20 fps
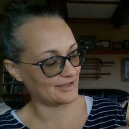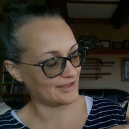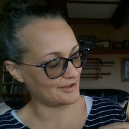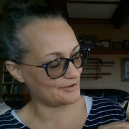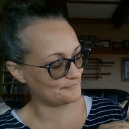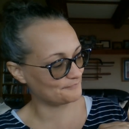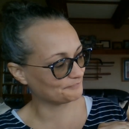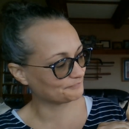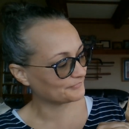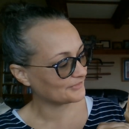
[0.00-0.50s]

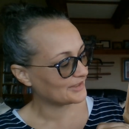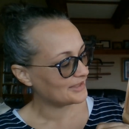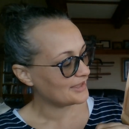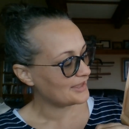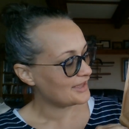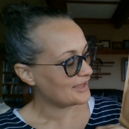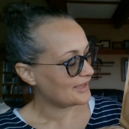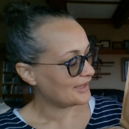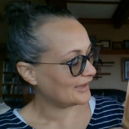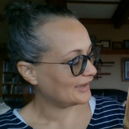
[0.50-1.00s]
Um,
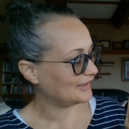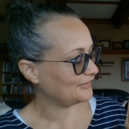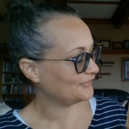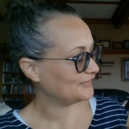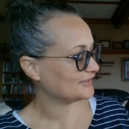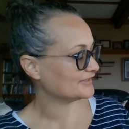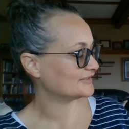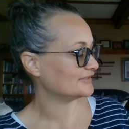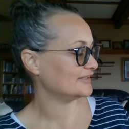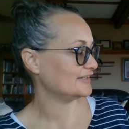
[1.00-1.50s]
and
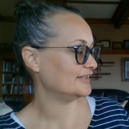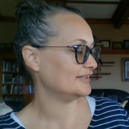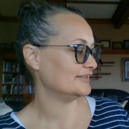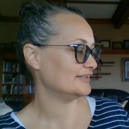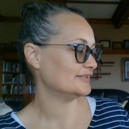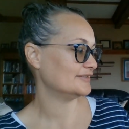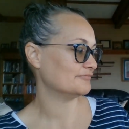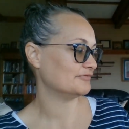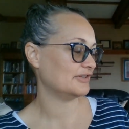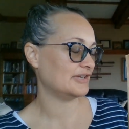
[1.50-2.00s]
this
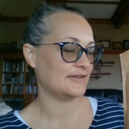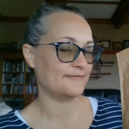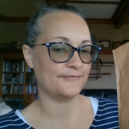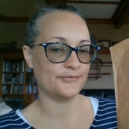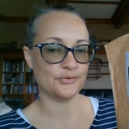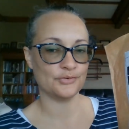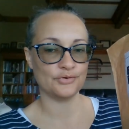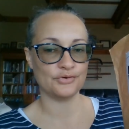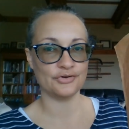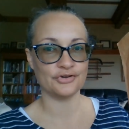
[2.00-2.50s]
is really
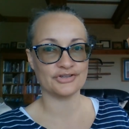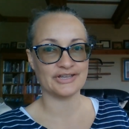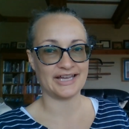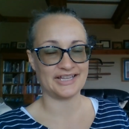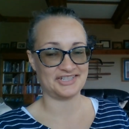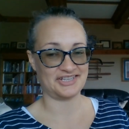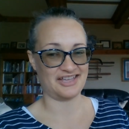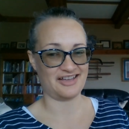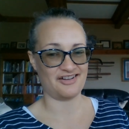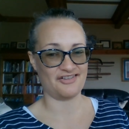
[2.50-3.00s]
for
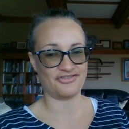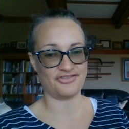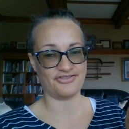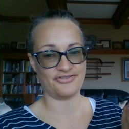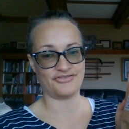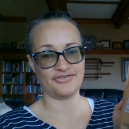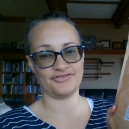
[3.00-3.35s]
gut health.